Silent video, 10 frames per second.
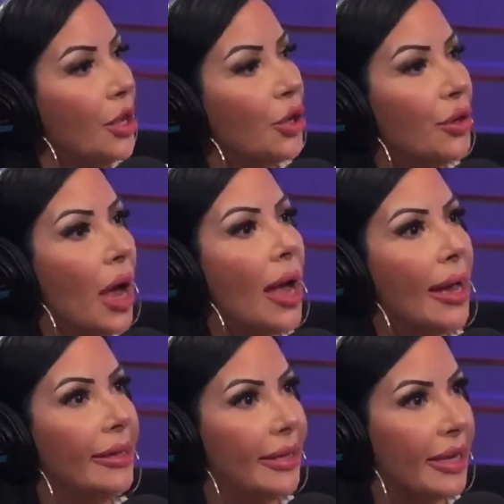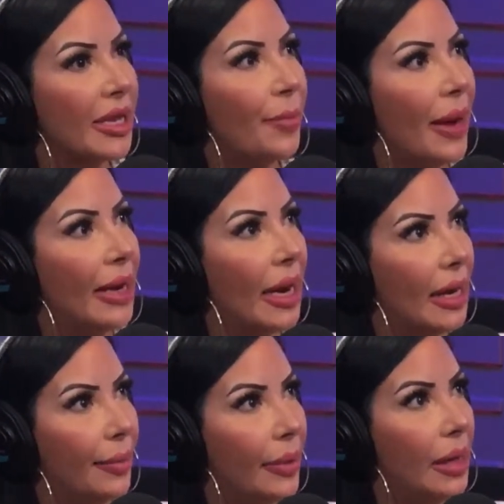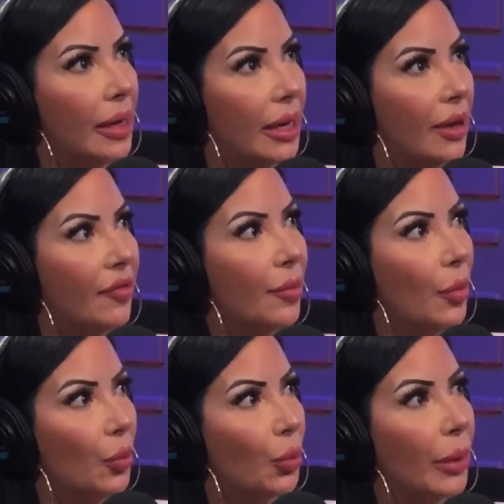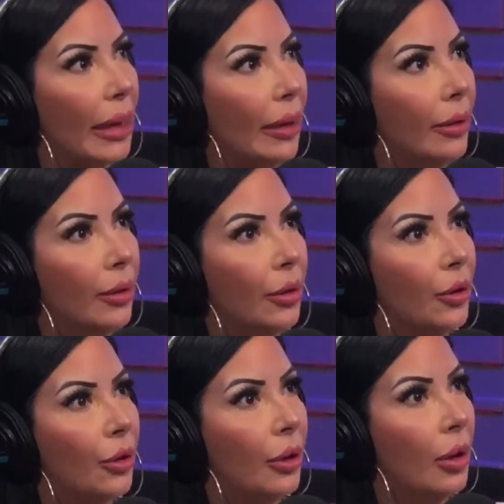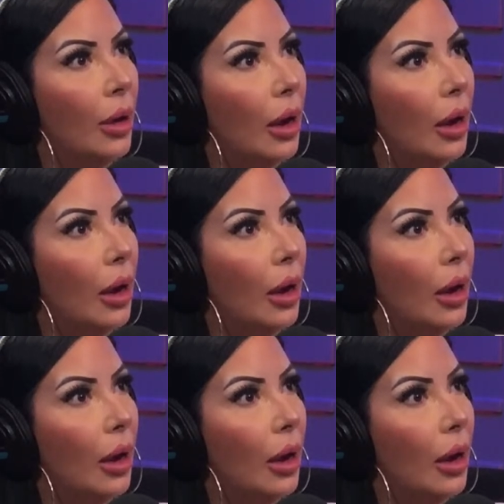You're not anticipating anybody to give him a real.